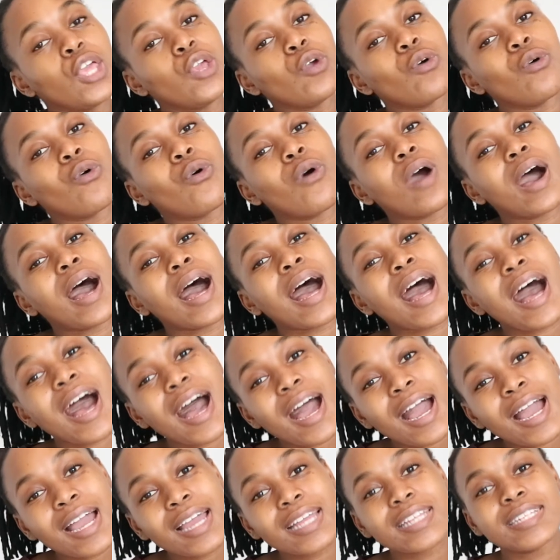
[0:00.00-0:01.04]
your
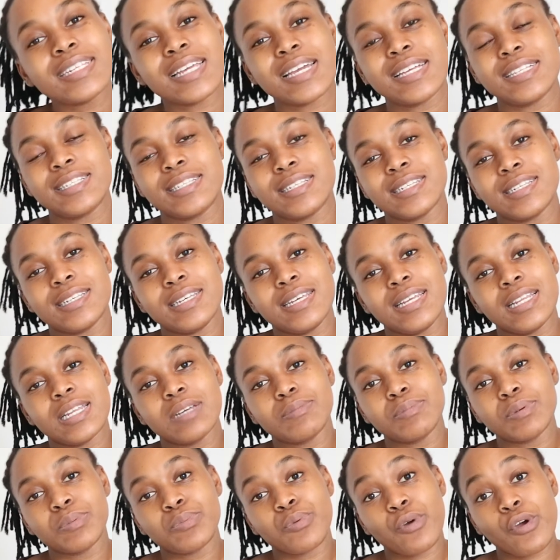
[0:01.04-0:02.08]
high density
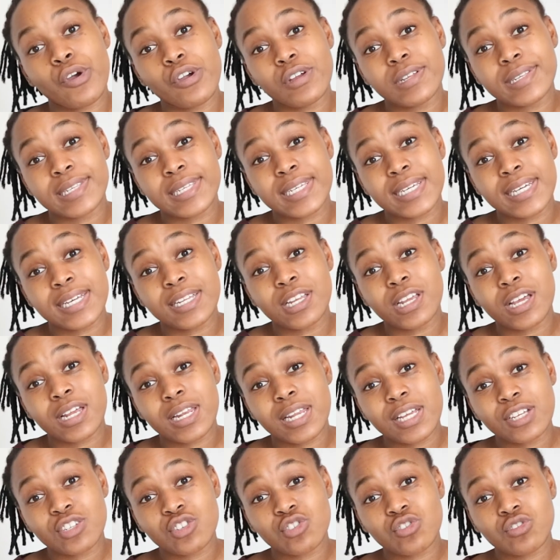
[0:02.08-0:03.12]
lipoprotein
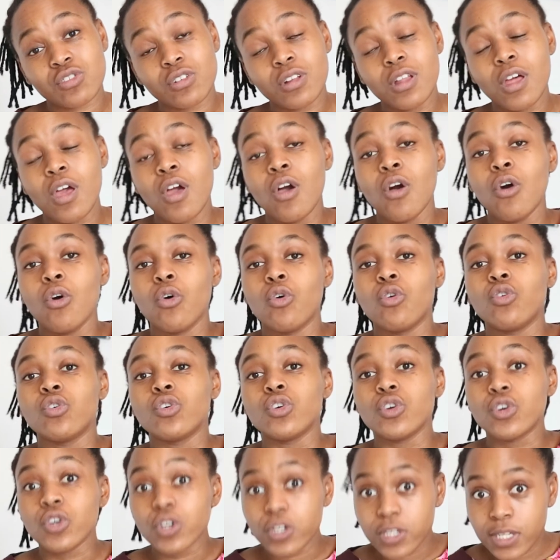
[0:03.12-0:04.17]
cholesterol
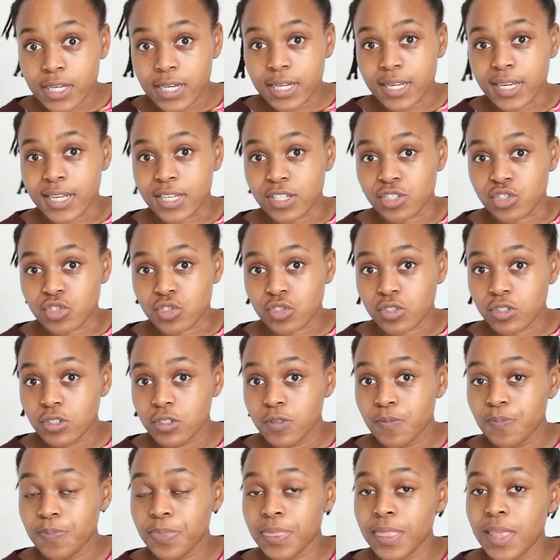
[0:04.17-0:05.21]
or good
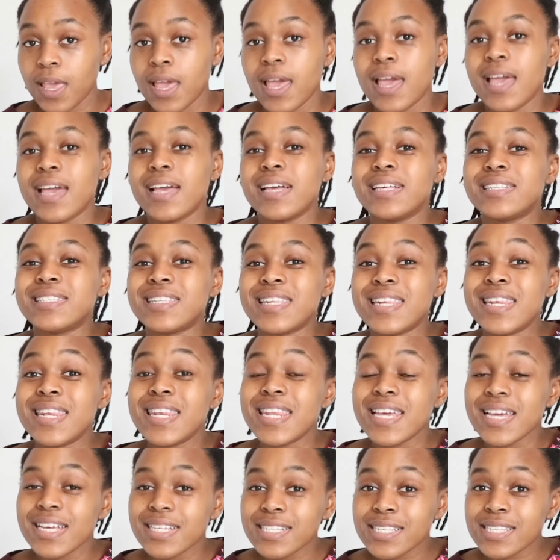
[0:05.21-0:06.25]
cholesterol is
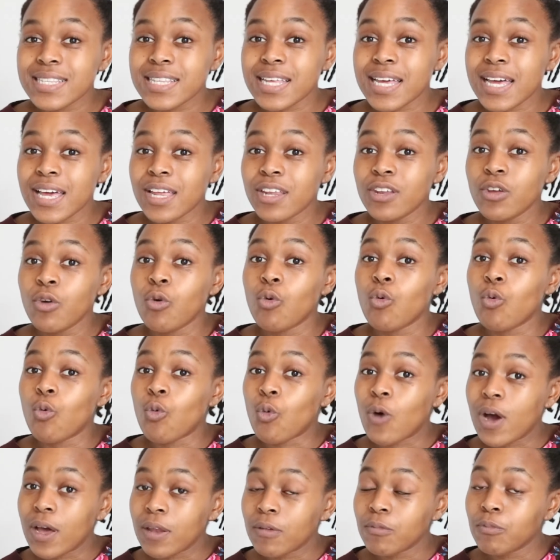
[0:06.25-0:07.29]
less than
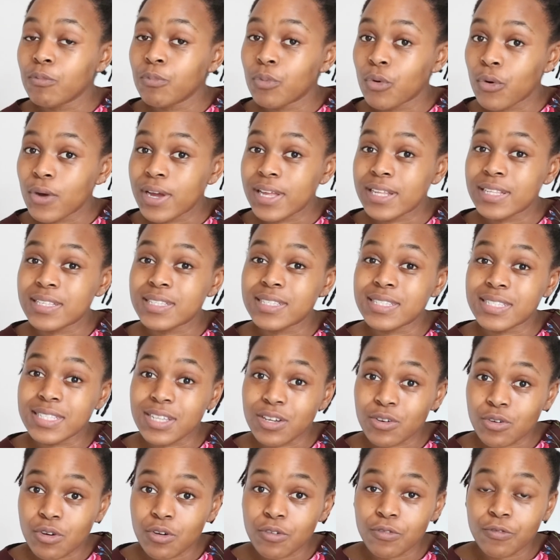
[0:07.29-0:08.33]

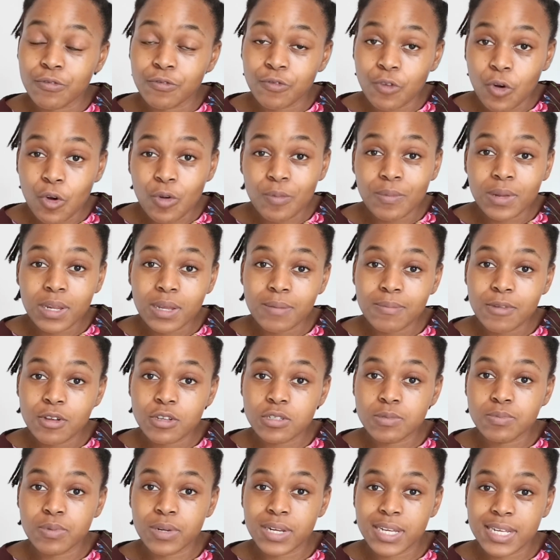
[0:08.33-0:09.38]
1.04
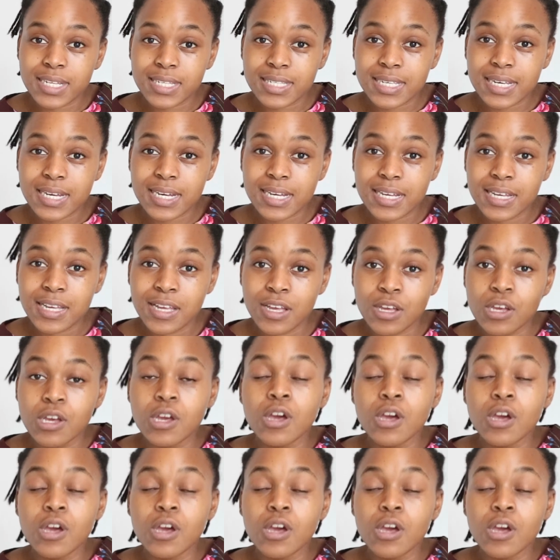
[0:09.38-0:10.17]
millimoles per liter,